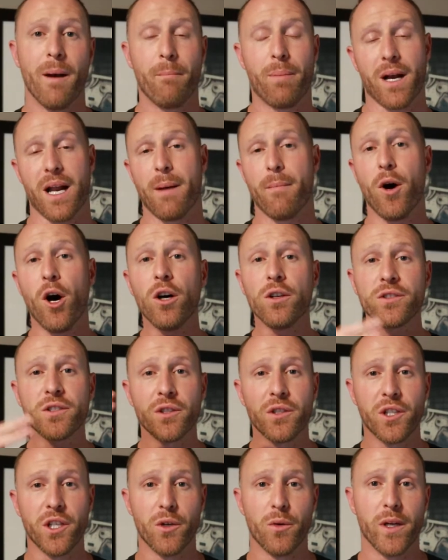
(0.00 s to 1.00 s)
But I'm
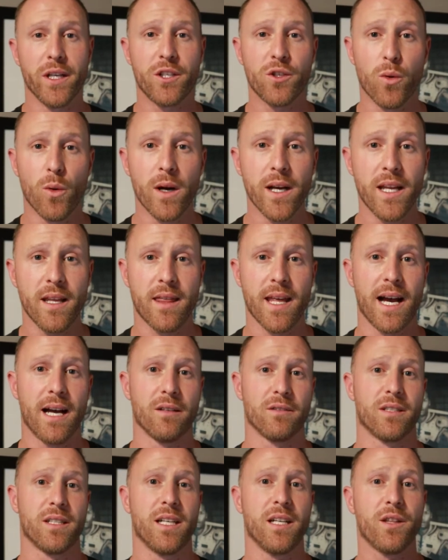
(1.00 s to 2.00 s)
also doing
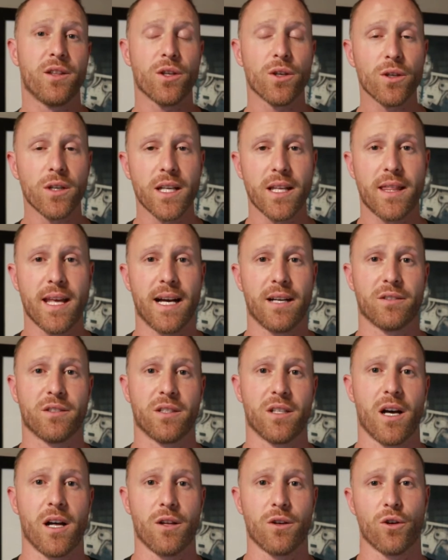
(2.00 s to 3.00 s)
$20,000 and
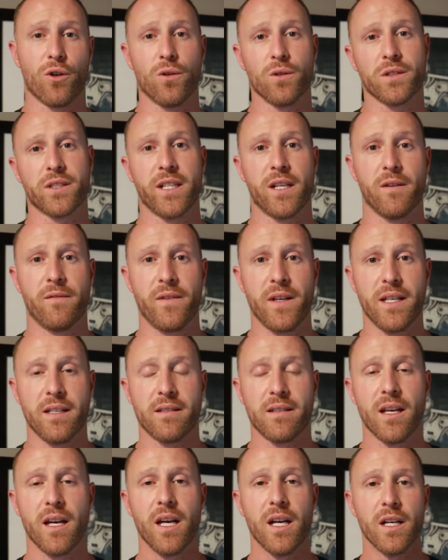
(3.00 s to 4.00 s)
$30,000 wholesale
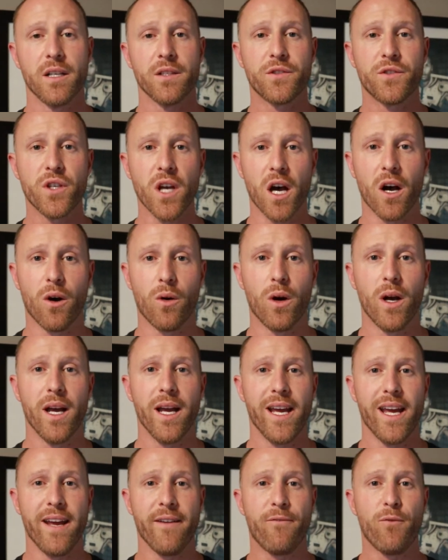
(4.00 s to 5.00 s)
fees. So
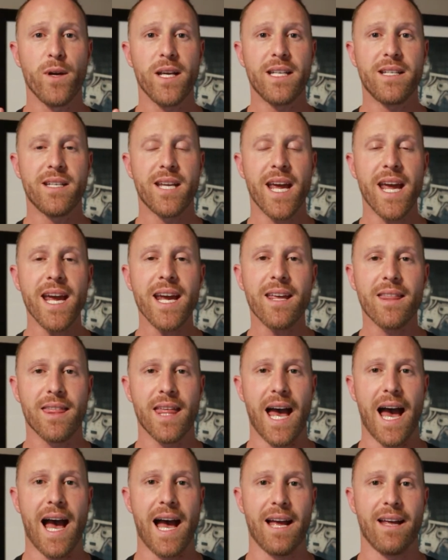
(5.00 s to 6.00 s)
if we take
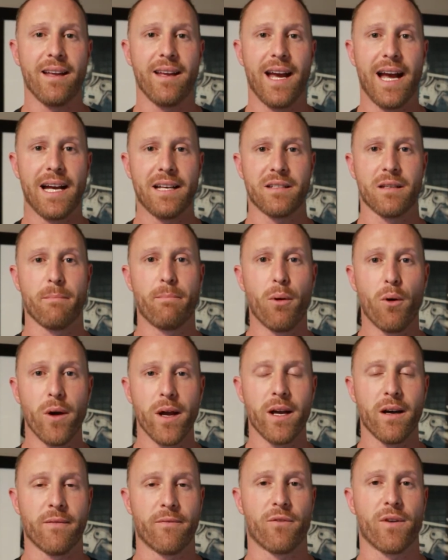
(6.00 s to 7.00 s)
that as a
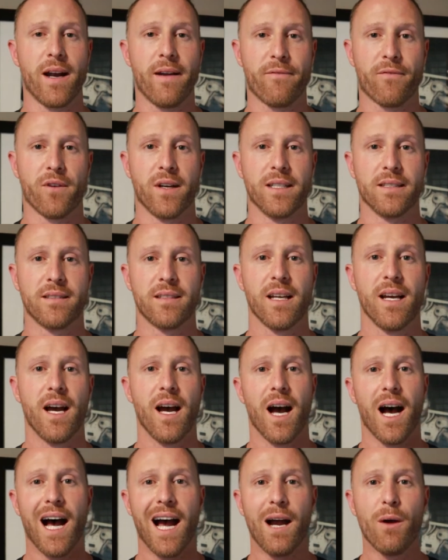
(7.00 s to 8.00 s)
point of reference,
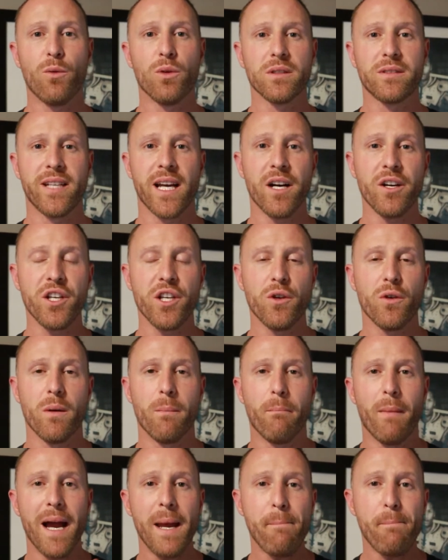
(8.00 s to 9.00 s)
I will tell you
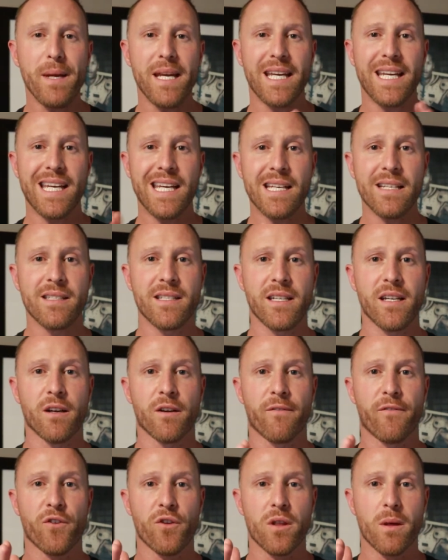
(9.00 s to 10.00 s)
it might be
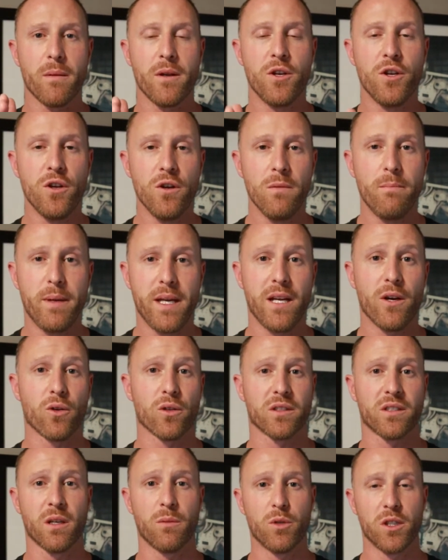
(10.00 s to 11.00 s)
easier for the newbie
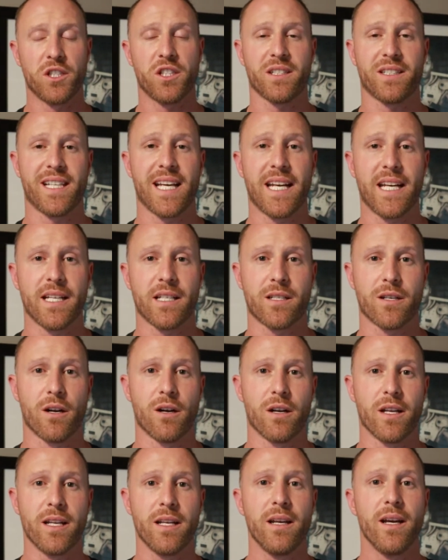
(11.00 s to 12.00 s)
or someone just getting
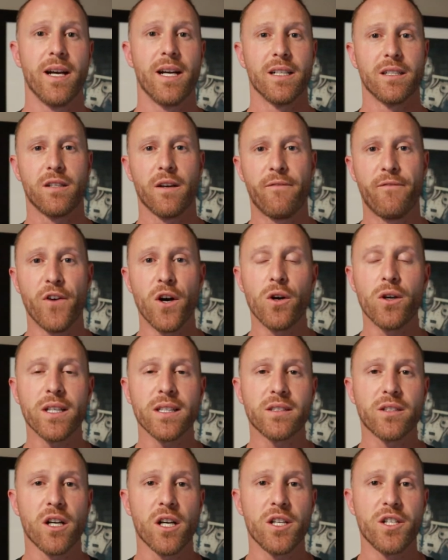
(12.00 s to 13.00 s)
started to
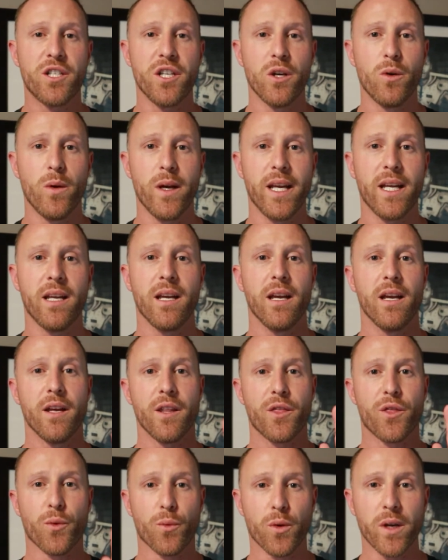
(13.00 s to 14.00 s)
focus on doing
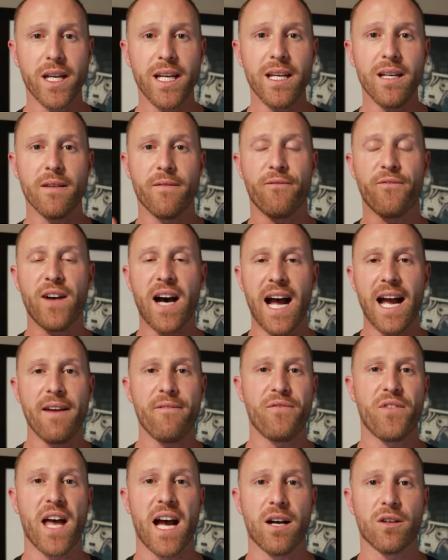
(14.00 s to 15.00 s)
$3,000 to
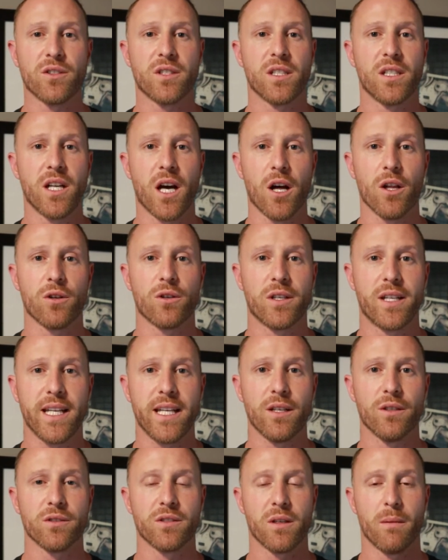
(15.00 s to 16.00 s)
$5,000
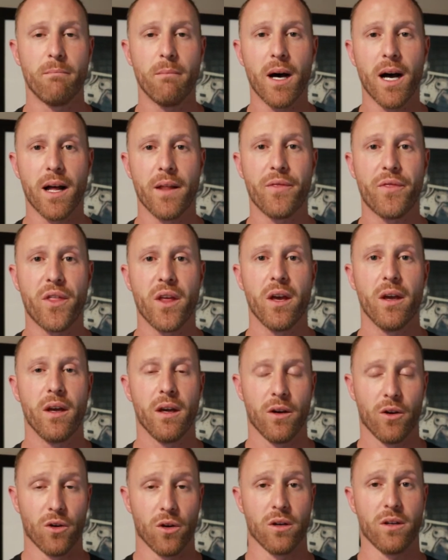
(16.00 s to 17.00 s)
deals a month,
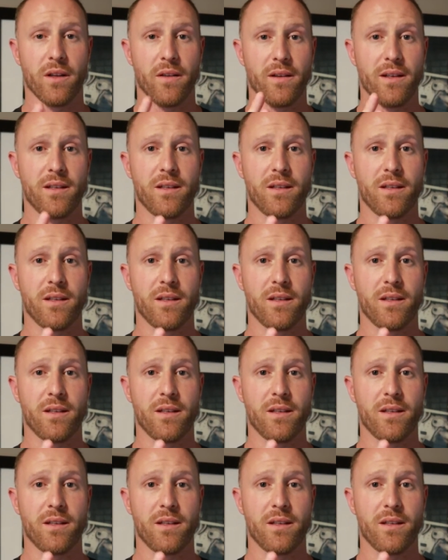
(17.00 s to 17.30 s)
or